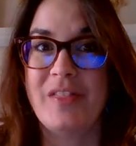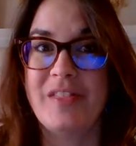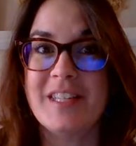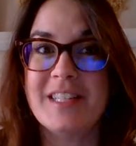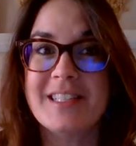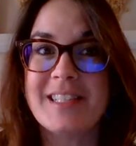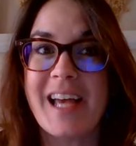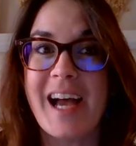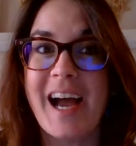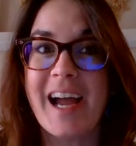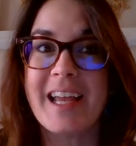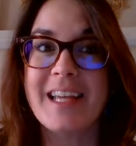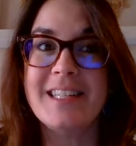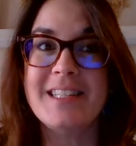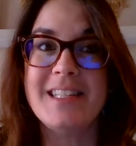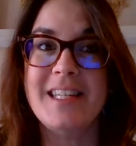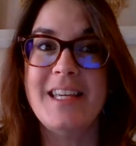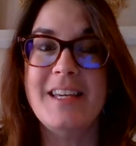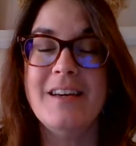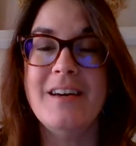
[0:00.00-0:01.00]
this
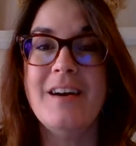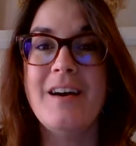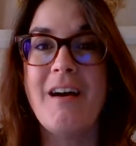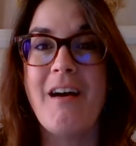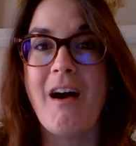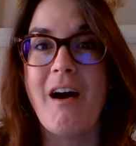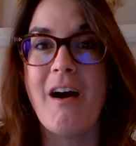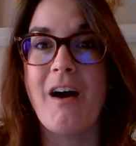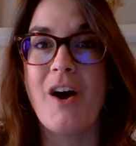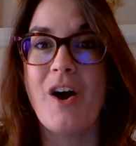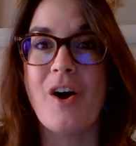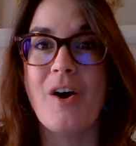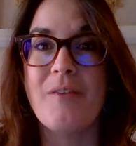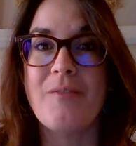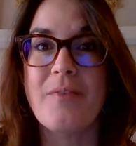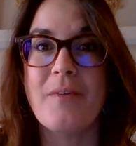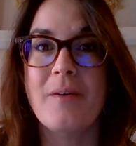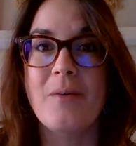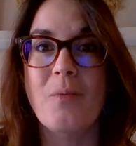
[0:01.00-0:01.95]
idea of